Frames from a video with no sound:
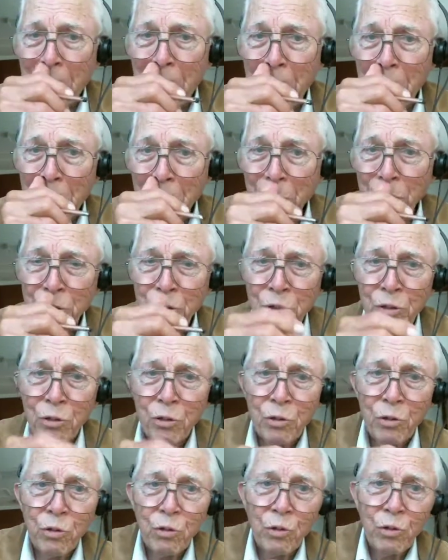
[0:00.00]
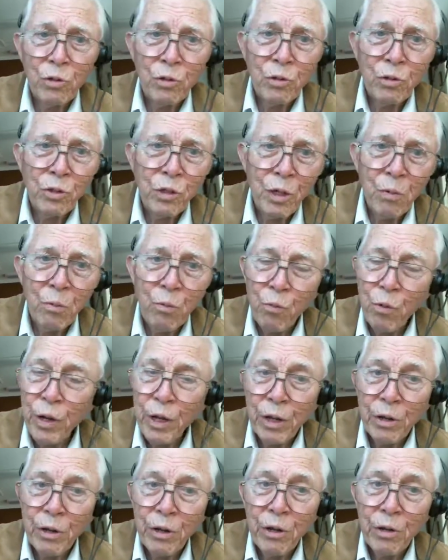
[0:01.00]
uh, some
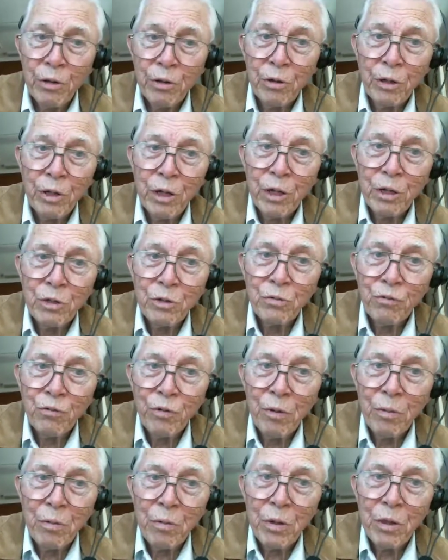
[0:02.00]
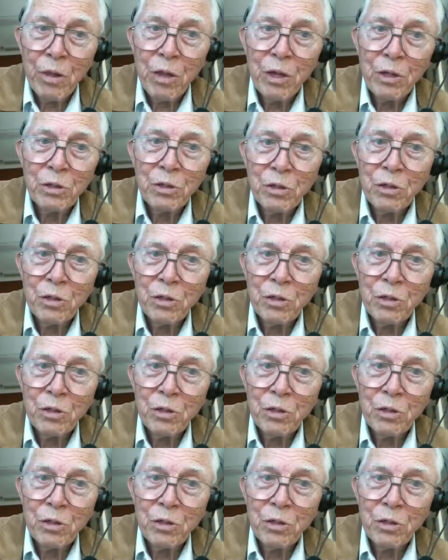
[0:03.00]
way or another, gets from this